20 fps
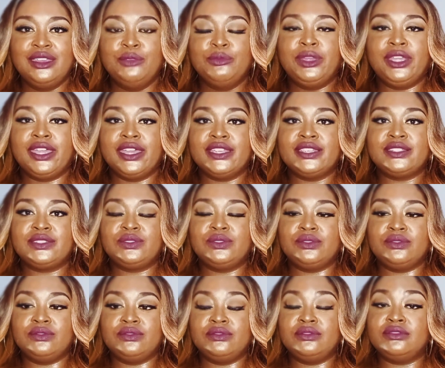
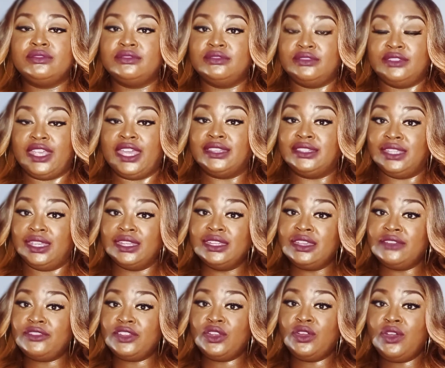Because at the
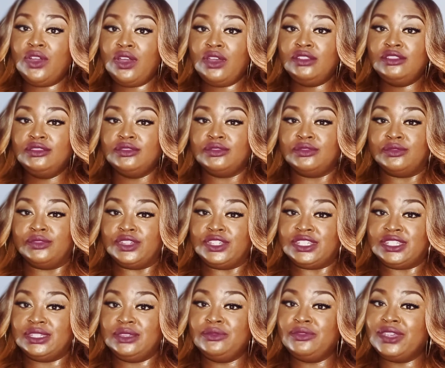end of it all, when
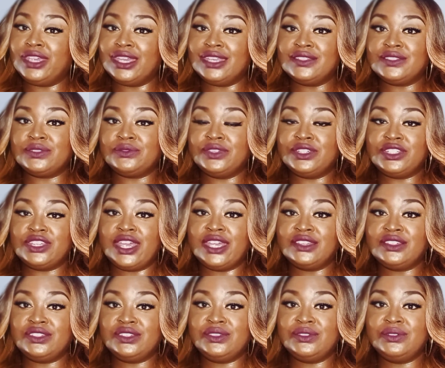she begins to
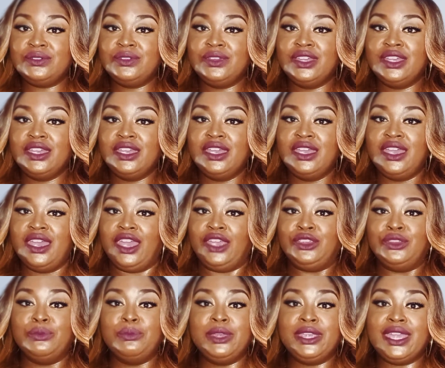reject you
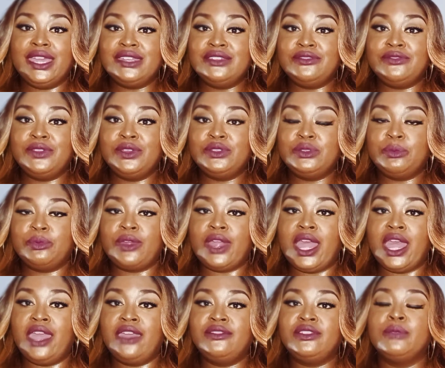and you begin to feel
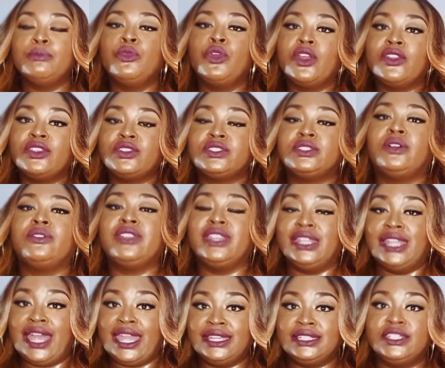deprived, more so
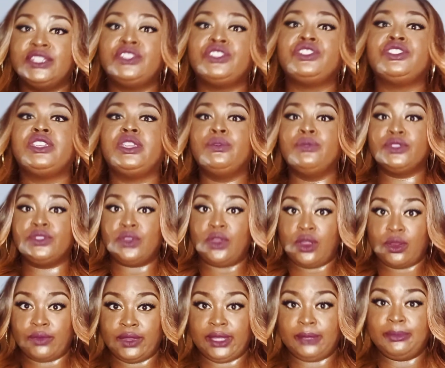than likely, she was
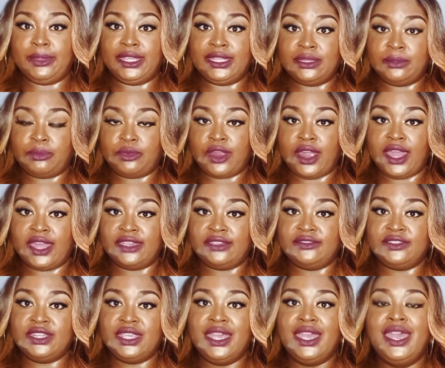already being
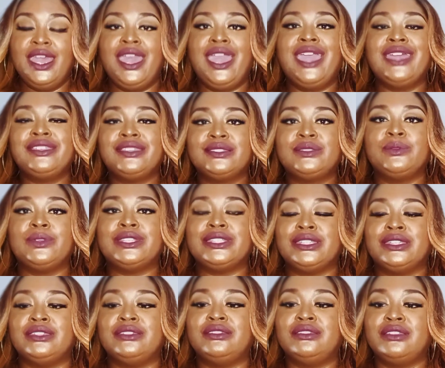deprived and just
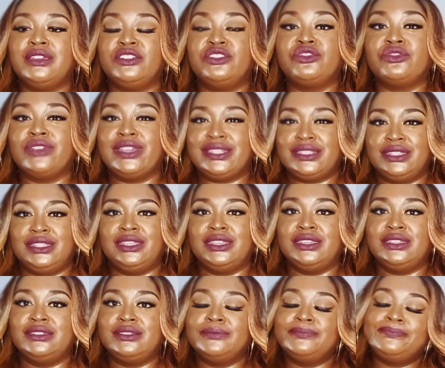wasn't addressing
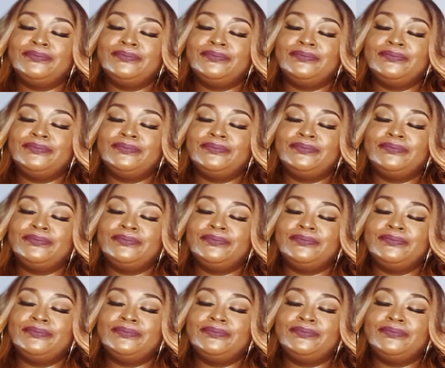it.